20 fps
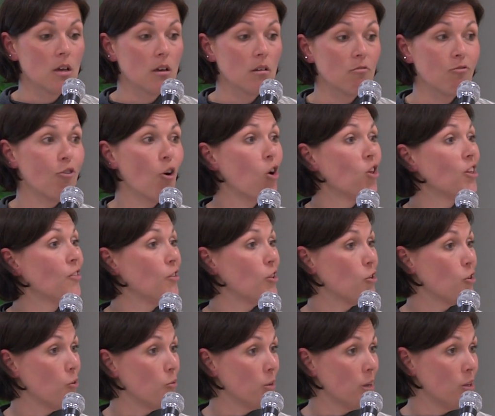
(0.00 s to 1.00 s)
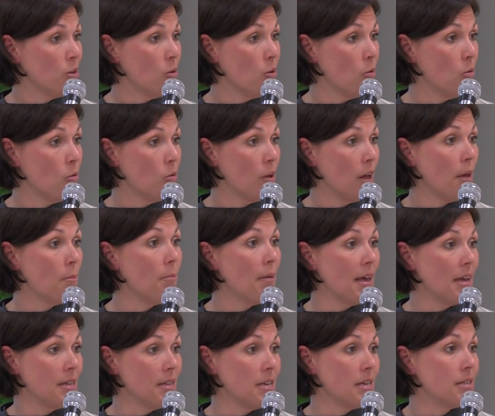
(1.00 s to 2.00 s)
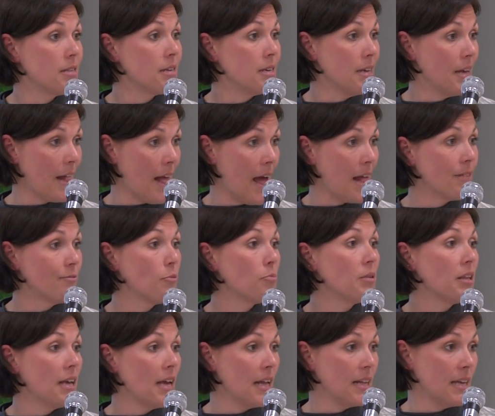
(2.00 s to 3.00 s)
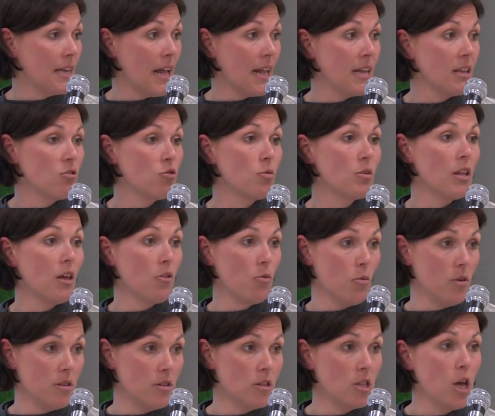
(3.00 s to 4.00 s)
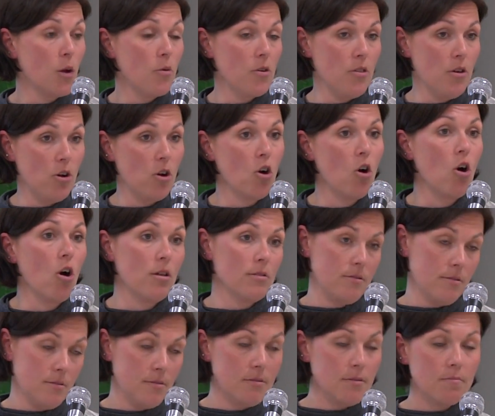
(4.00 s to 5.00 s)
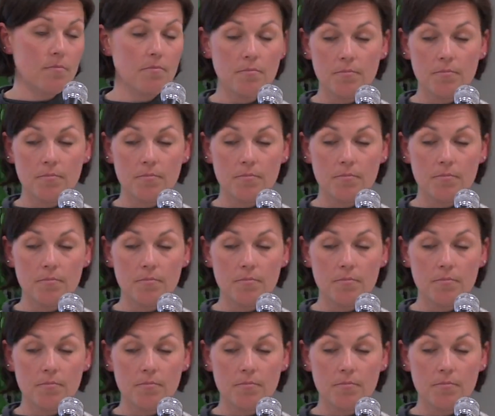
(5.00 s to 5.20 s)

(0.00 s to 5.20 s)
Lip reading: fall in the donut hole and may need to get out of a plan and get into another one to lower their costs.